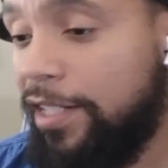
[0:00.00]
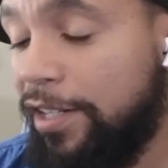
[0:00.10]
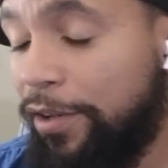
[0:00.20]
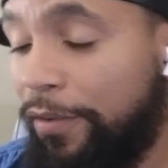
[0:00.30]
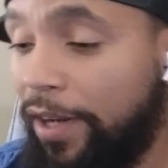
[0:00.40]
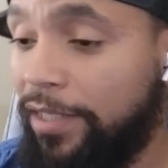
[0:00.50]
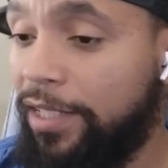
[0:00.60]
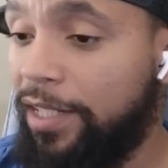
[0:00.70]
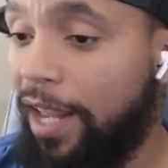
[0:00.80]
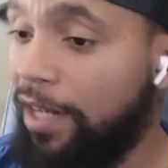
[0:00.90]
his face.
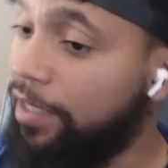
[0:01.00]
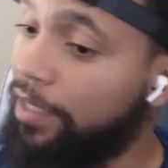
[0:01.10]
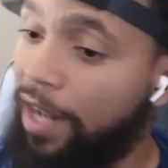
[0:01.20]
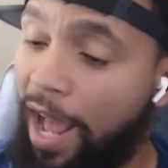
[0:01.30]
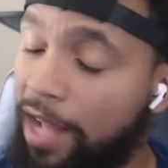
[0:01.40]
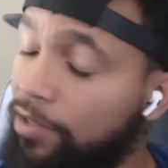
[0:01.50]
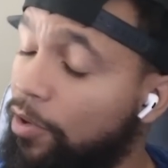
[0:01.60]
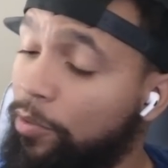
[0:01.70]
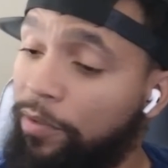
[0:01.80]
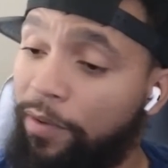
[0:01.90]
He like, I don't know
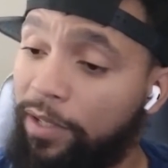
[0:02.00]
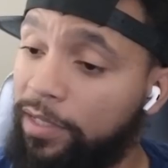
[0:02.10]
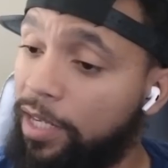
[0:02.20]
what the fuck to tell